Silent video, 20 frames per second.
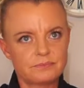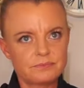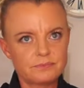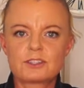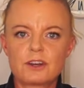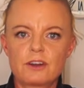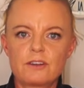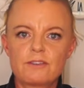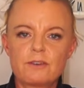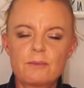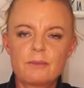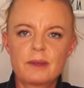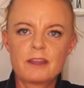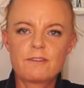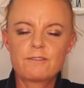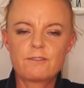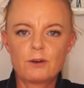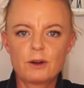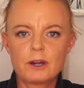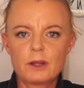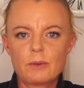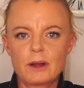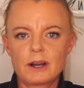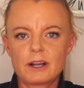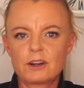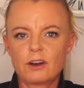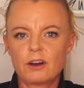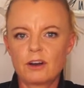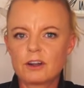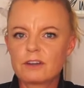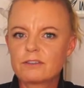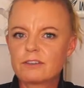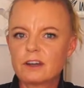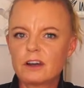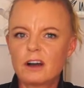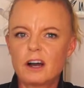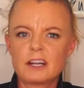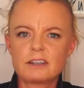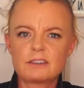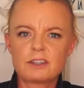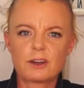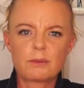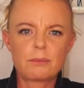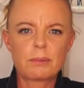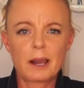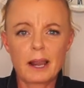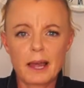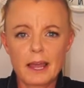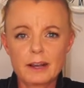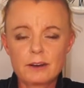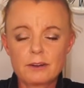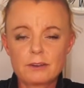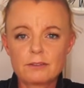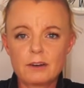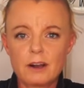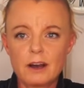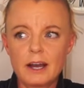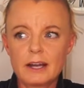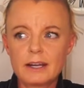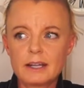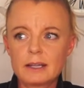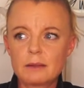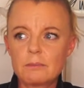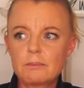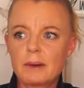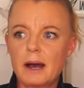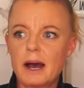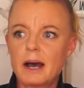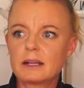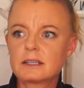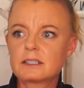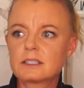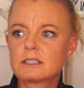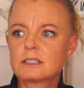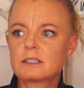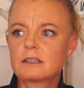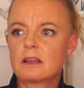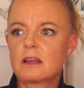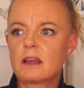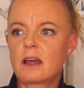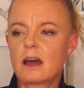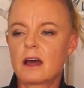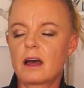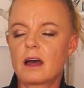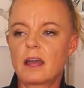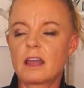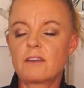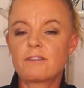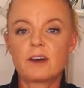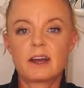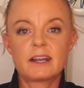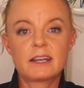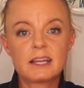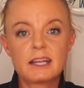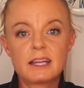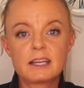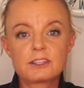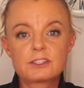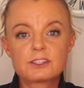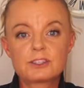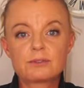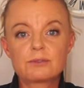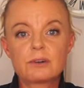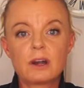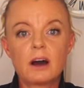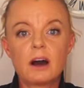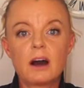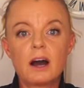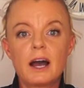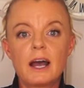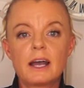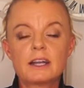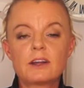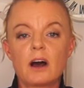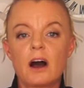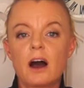So for me, 41 and over, I don't plan on riding, but if I needed to ride,